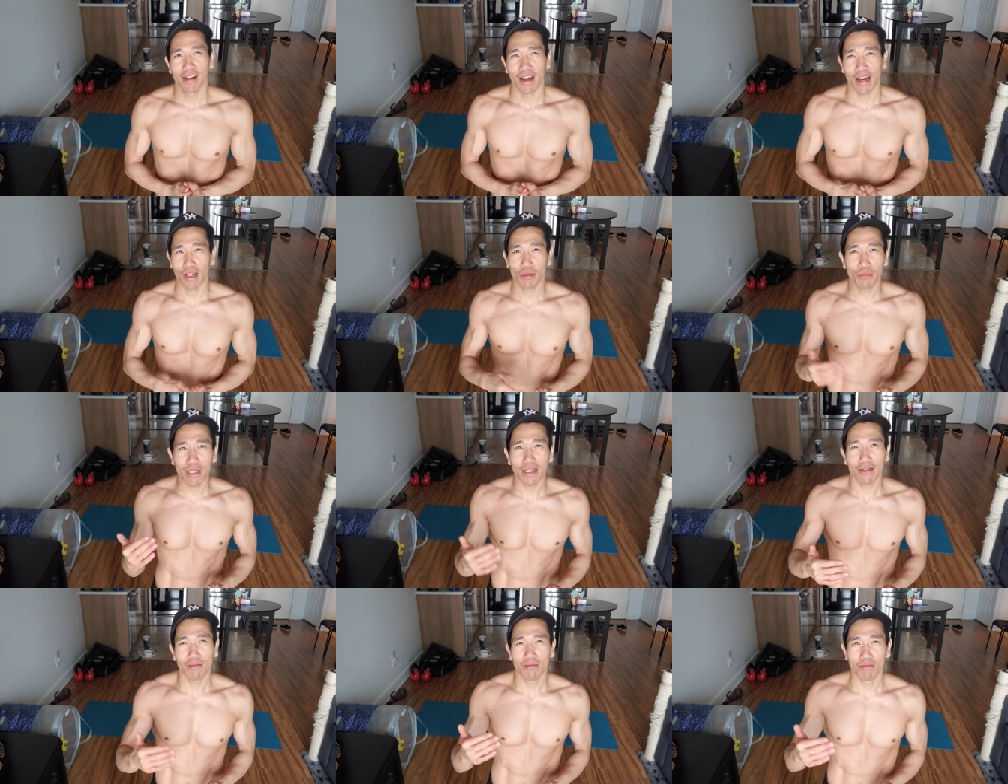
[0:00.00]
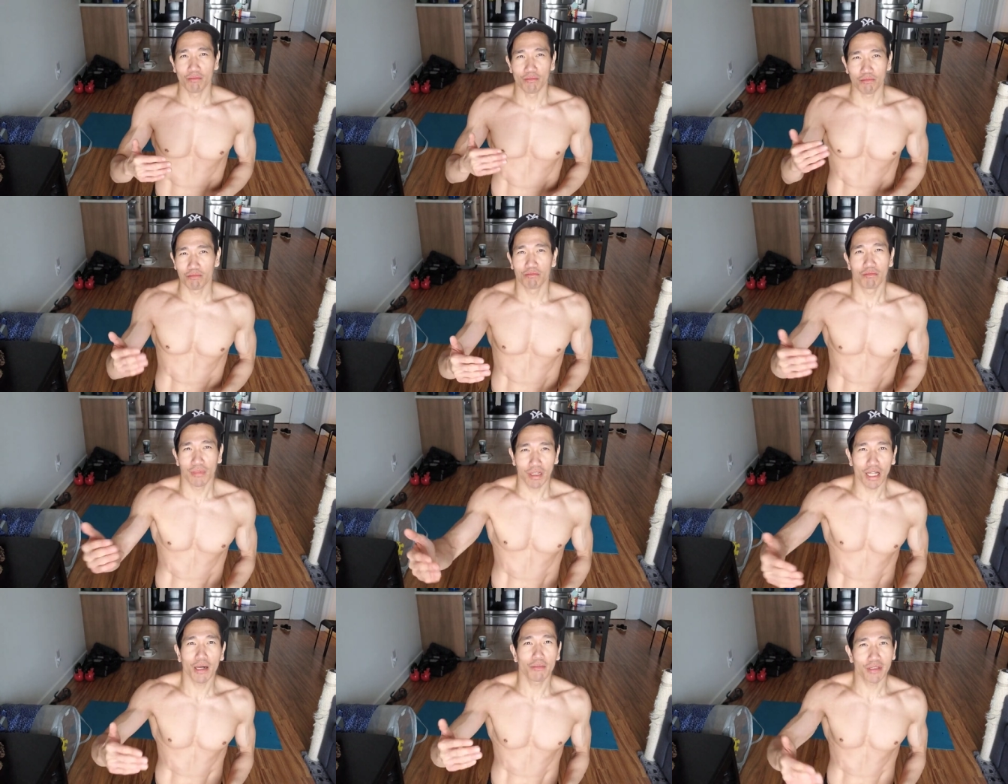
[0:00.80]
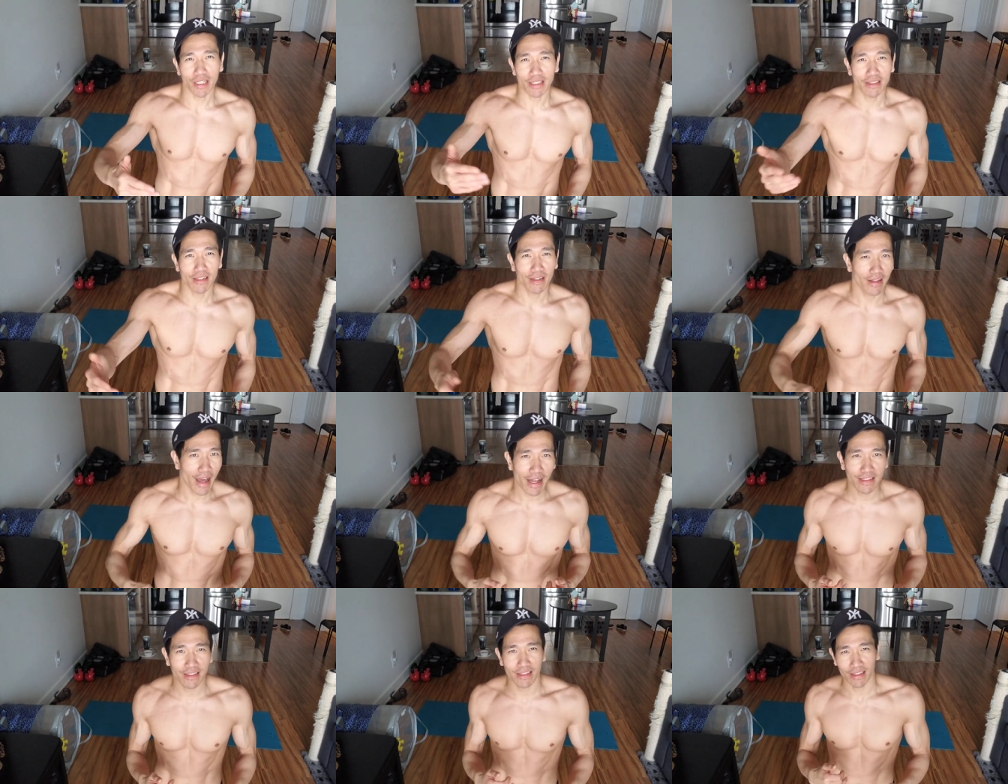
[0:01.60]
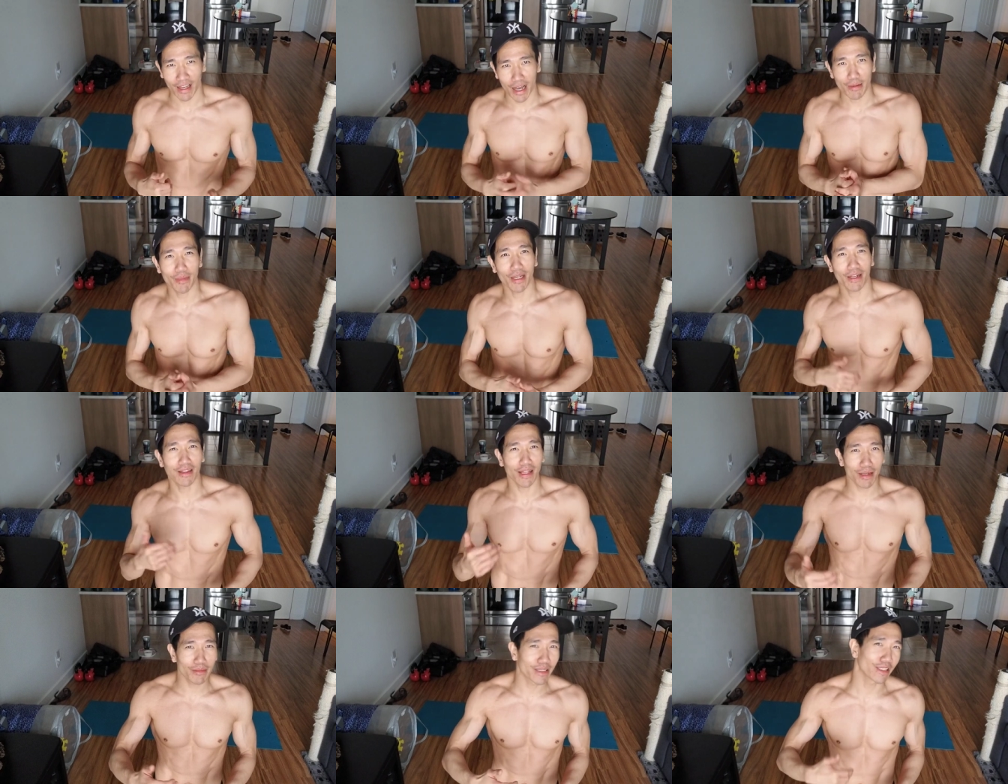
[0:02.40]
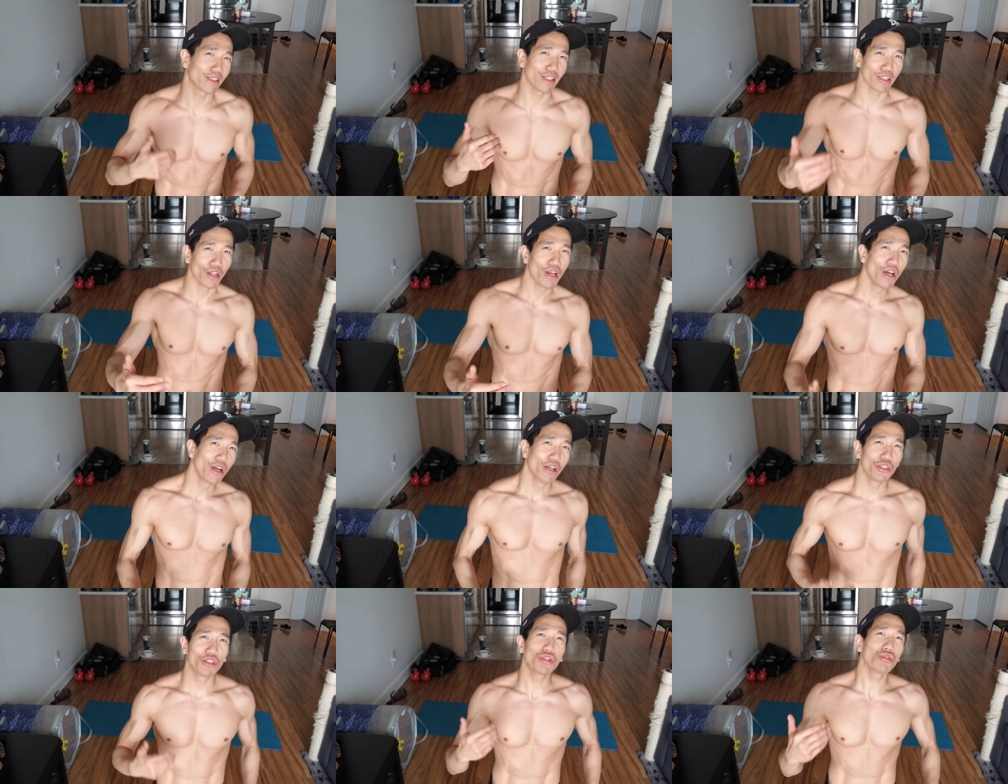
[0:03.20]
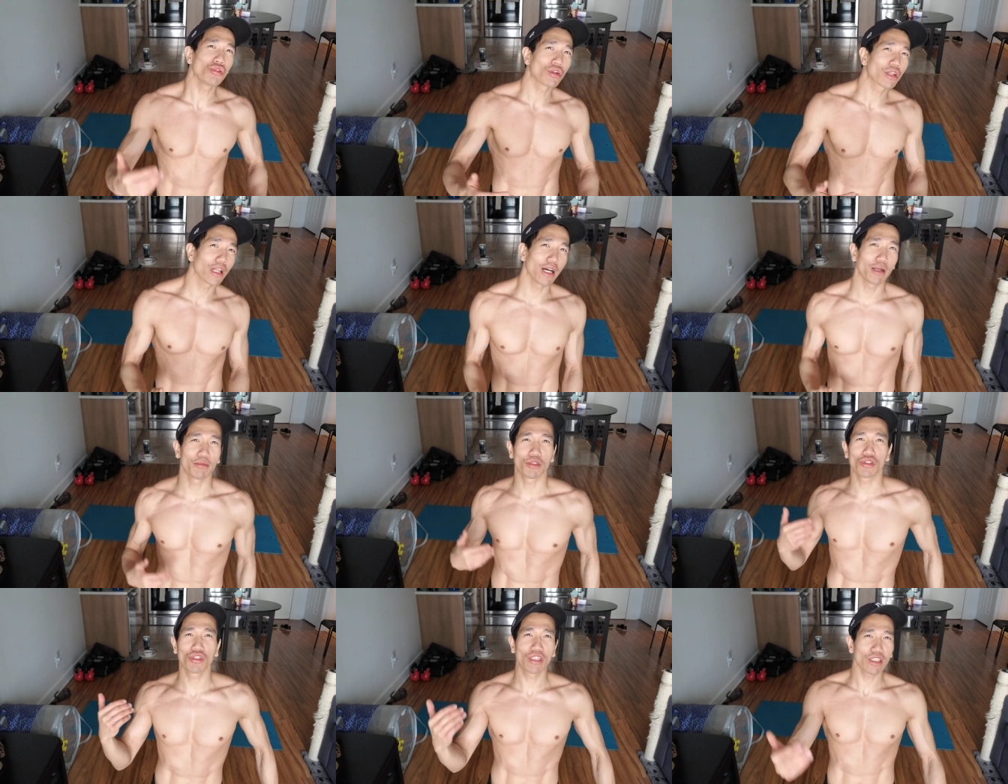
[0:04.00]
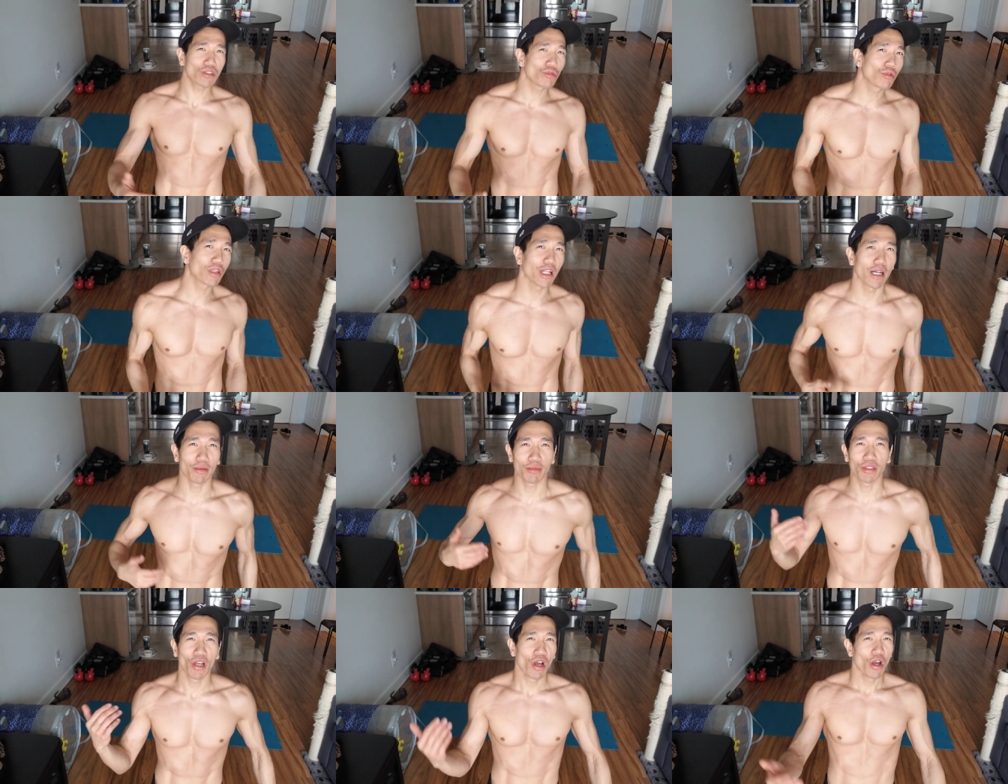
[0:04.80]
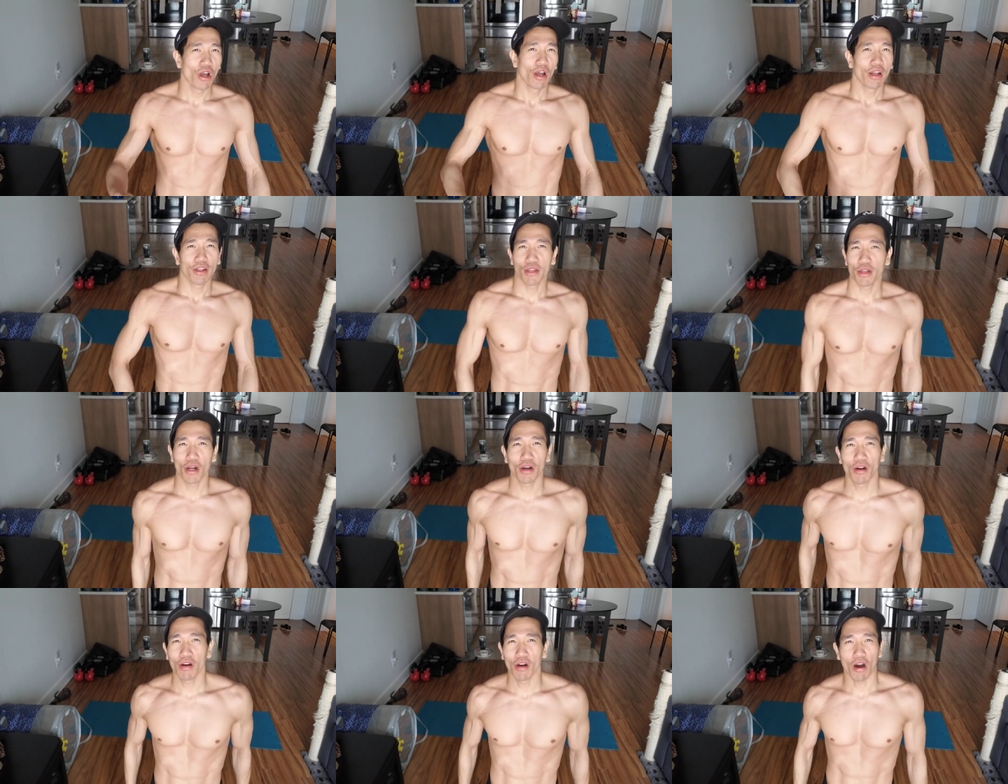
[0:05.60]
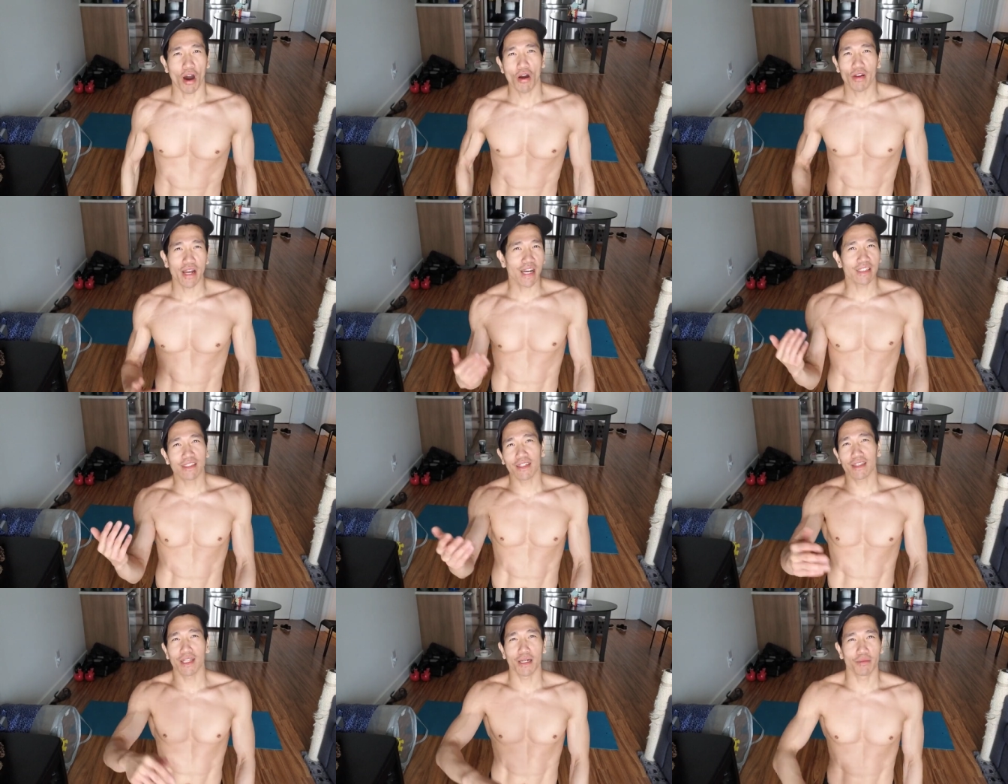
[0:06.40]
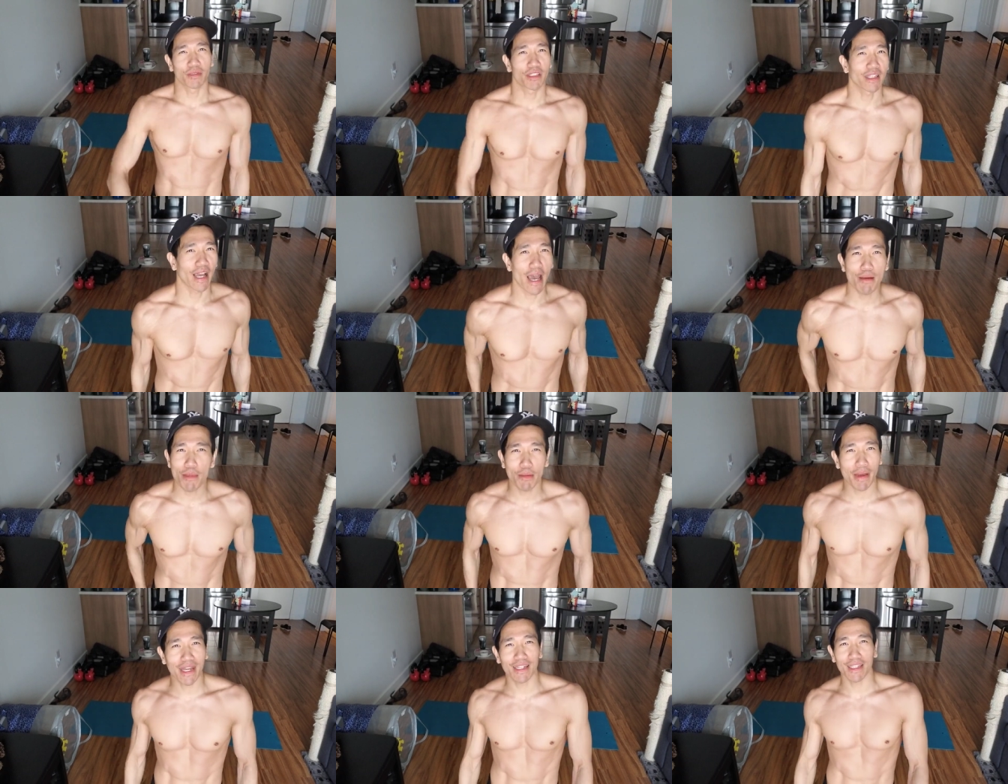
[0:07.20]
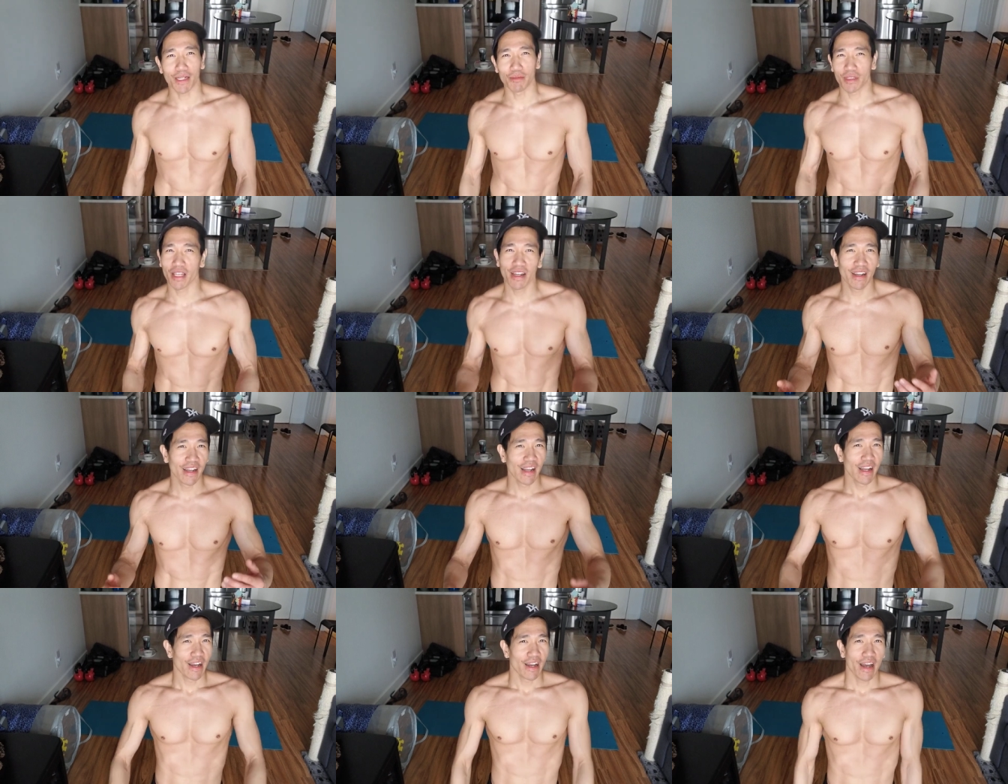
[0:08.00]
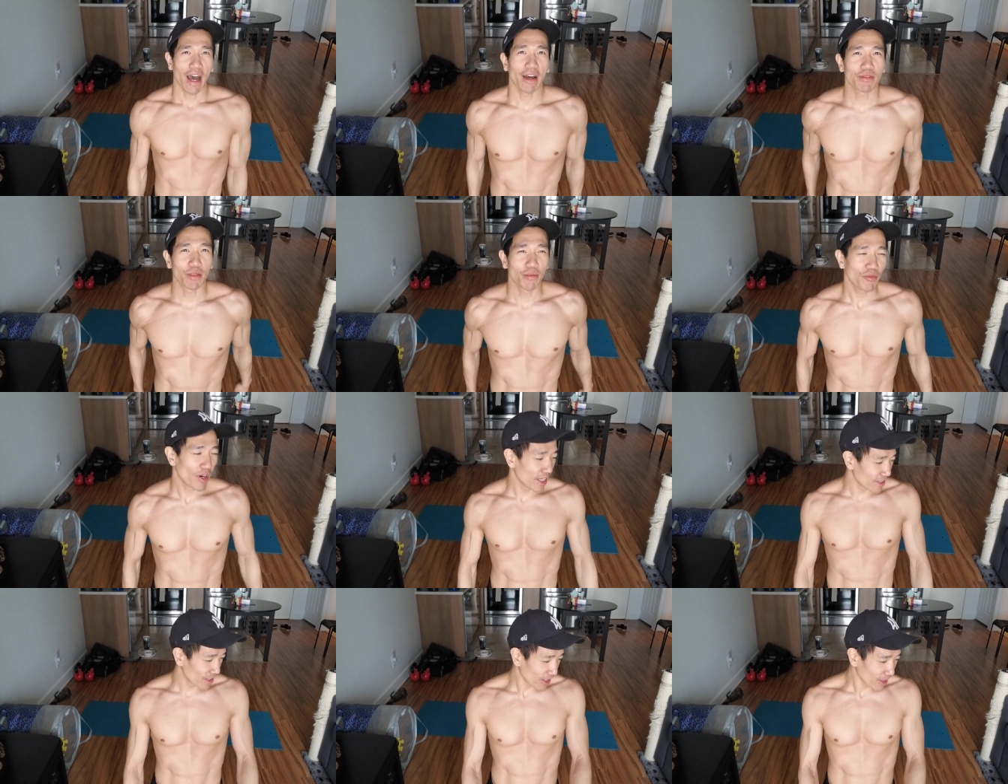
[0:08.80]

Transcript: I don't mean clubs as in dancing, I mean clubs as in judo clubs, jiu-jitsu clubs, you know, all kinds of clubs, like MMA clubs. Have some fun, you